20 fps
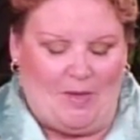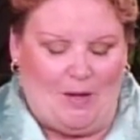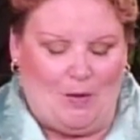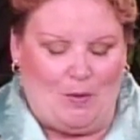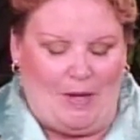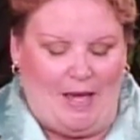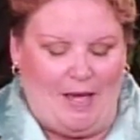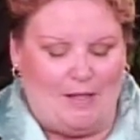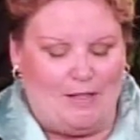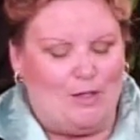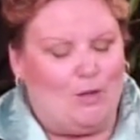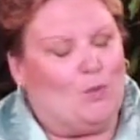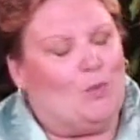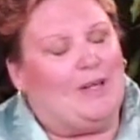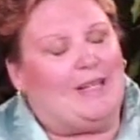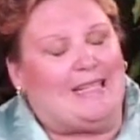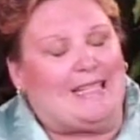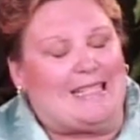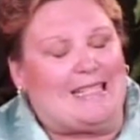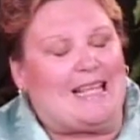Okay, so
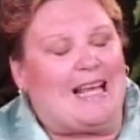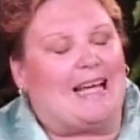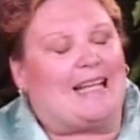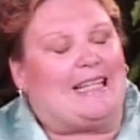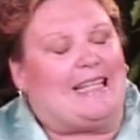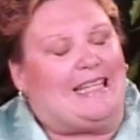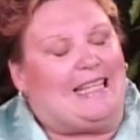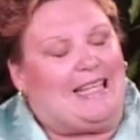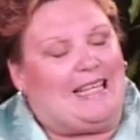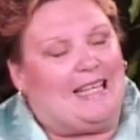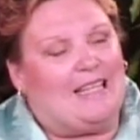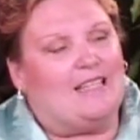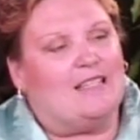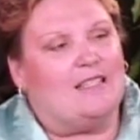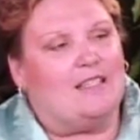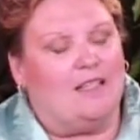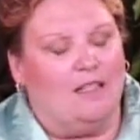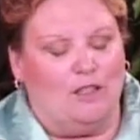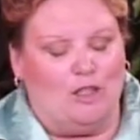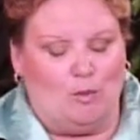what exactly
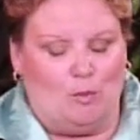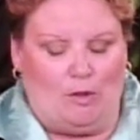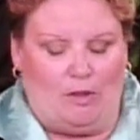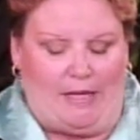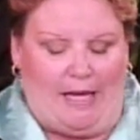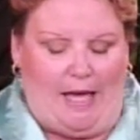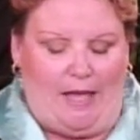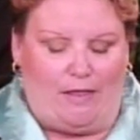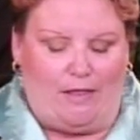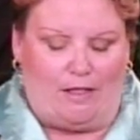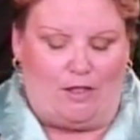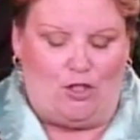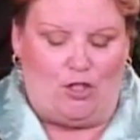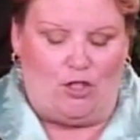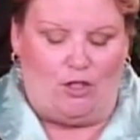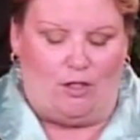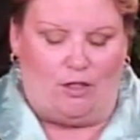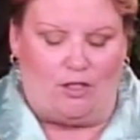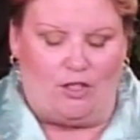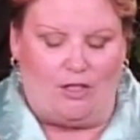is the Liberal Catholic
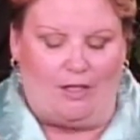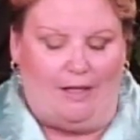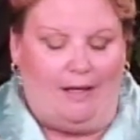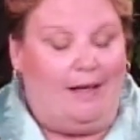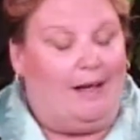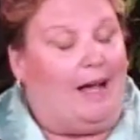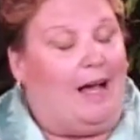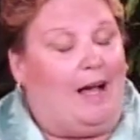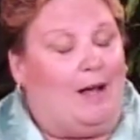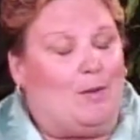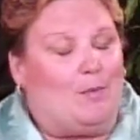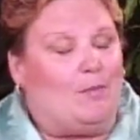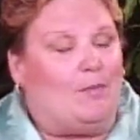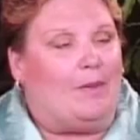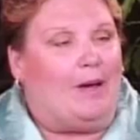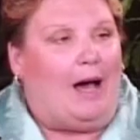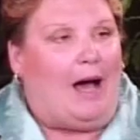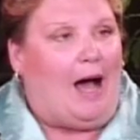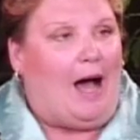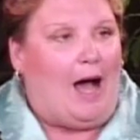Church?
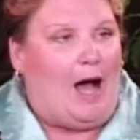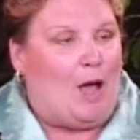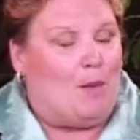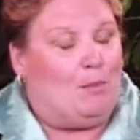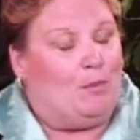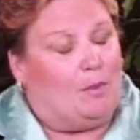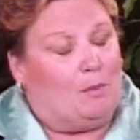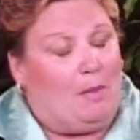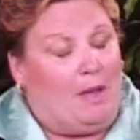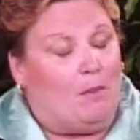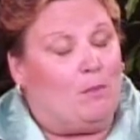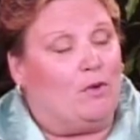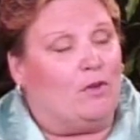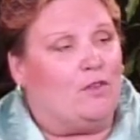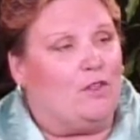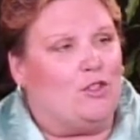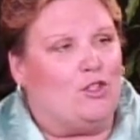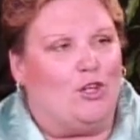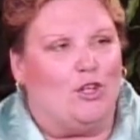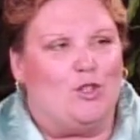I'm a member
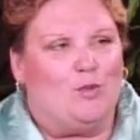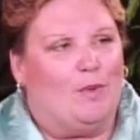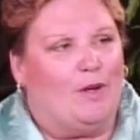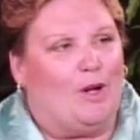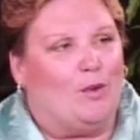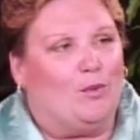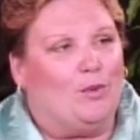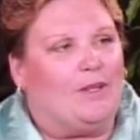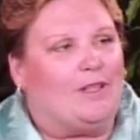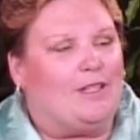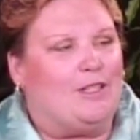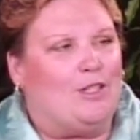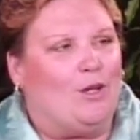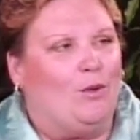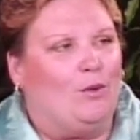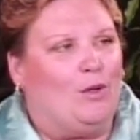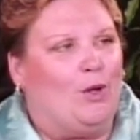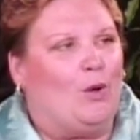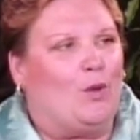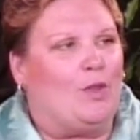of the church, but I really
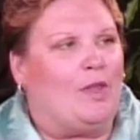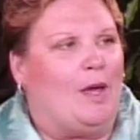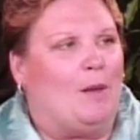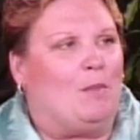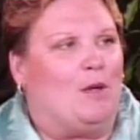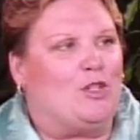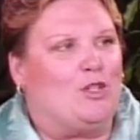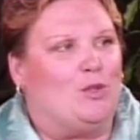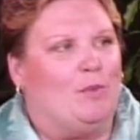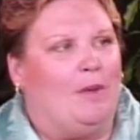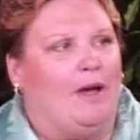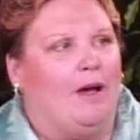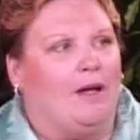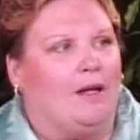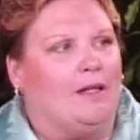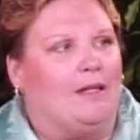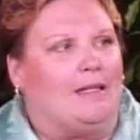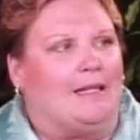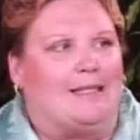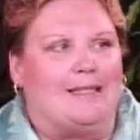don't know that much about
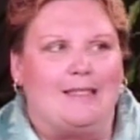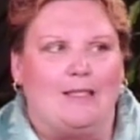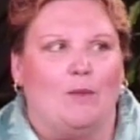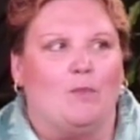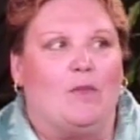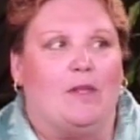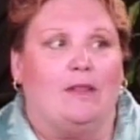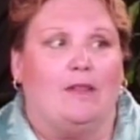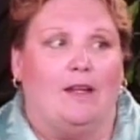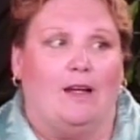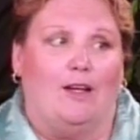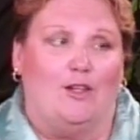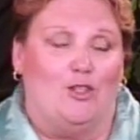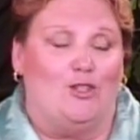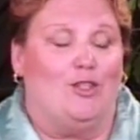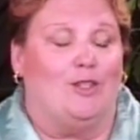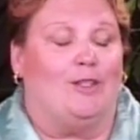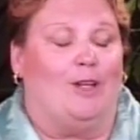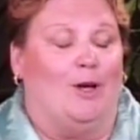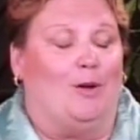it. It's something that I
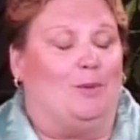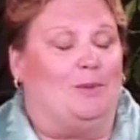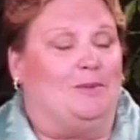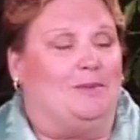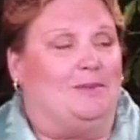should know.